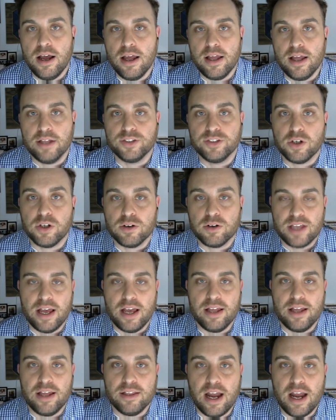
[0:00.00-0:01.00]
Ensures
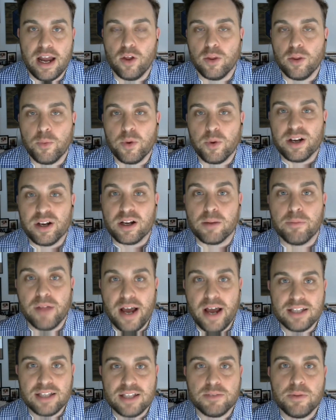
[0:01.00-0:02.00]
that not only we're in
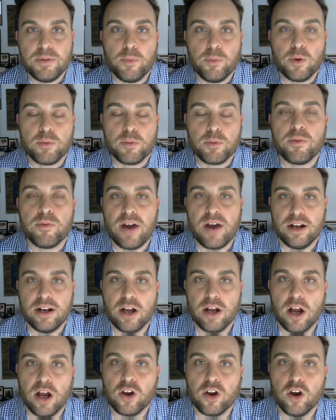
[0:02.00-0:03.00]
compliance, but then we're providing
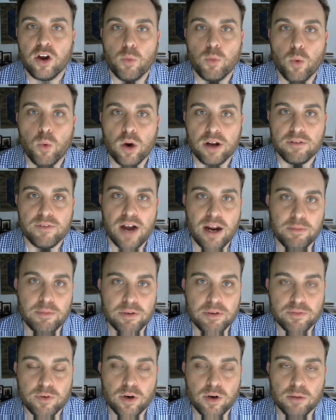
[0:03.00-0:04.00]
a good work
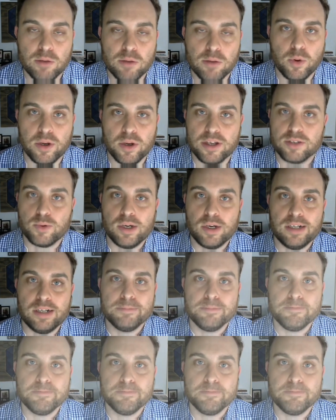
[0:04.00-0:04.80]
environment for our employees as well.